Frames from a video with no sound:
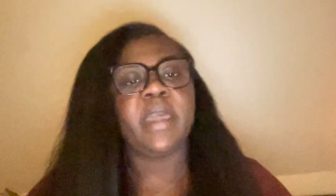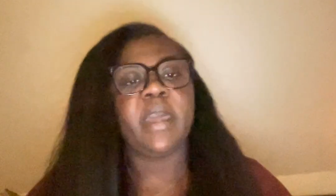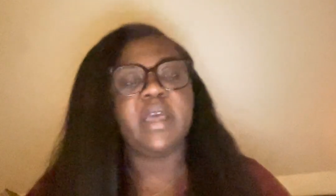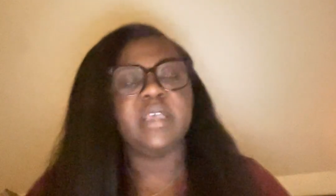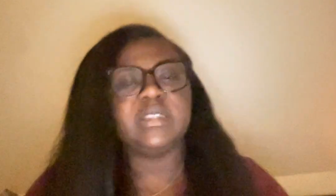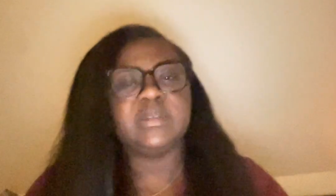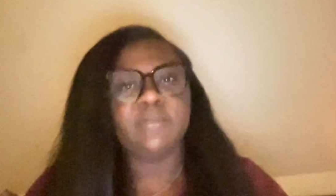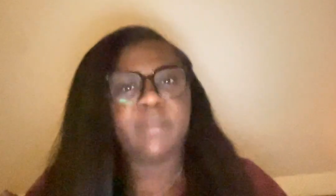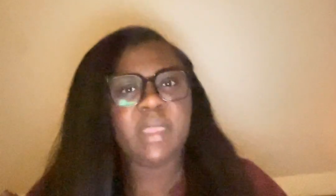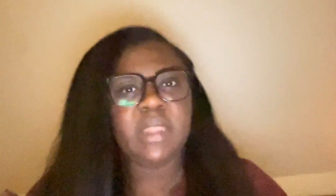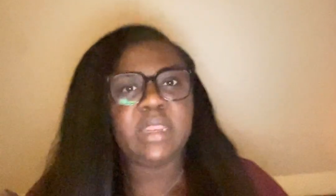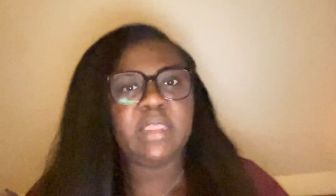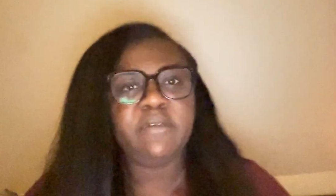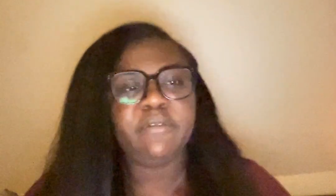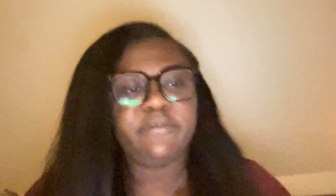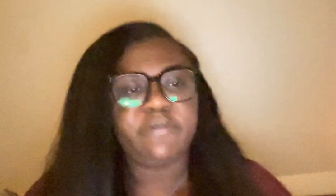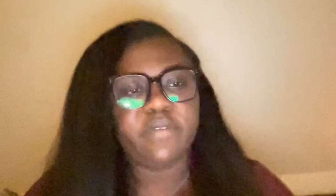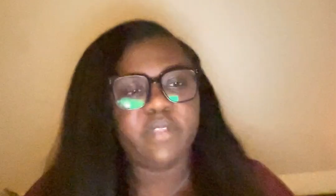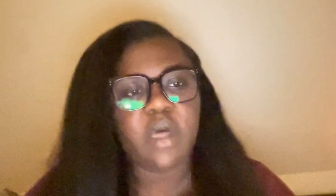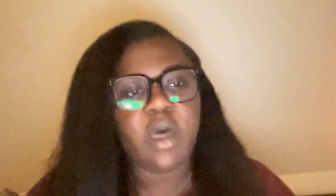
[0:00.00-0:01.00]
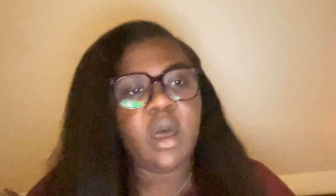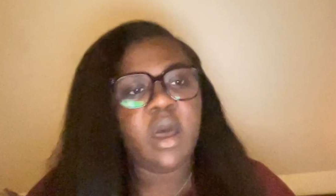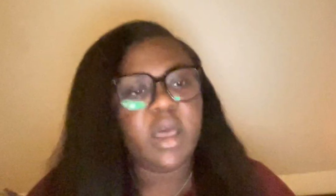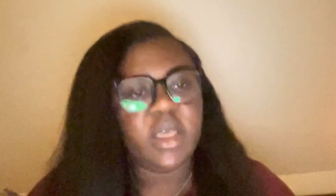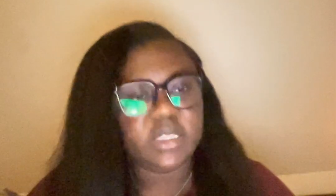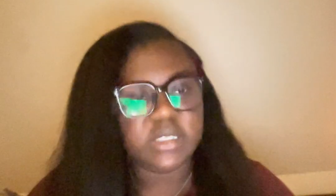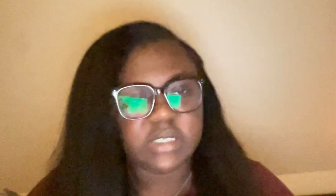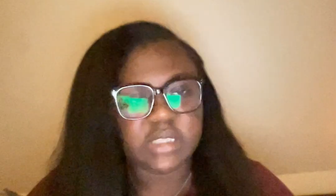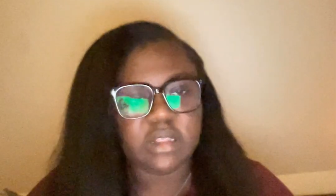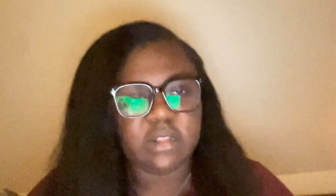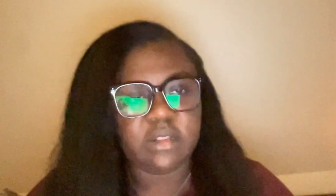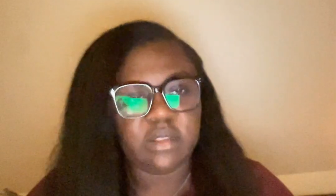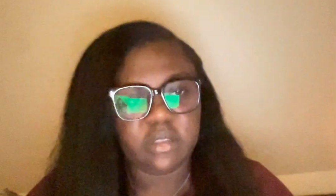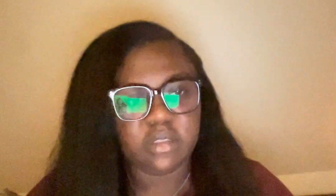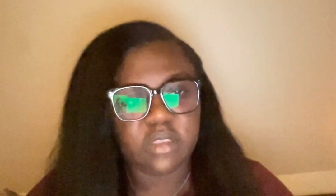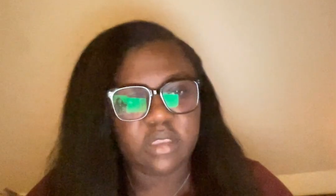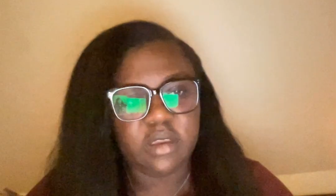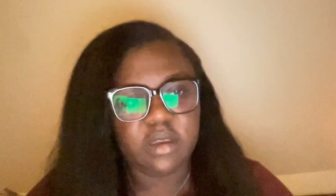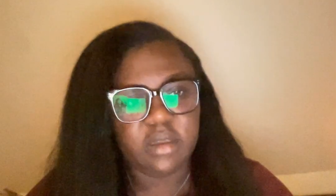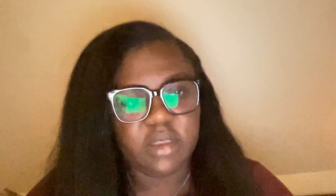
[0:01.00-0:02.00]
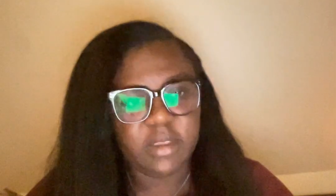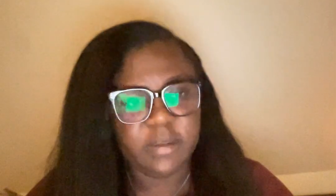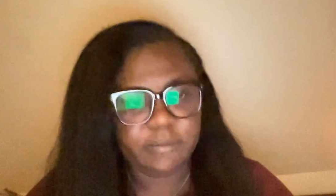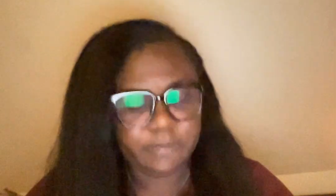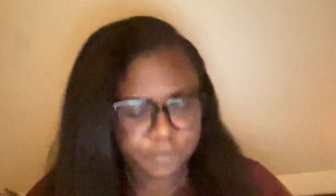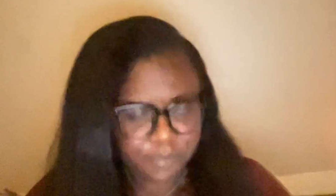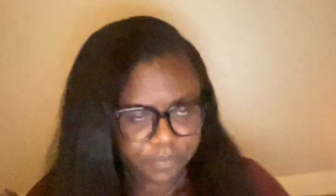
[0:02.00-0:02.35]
has many flaws in the theory.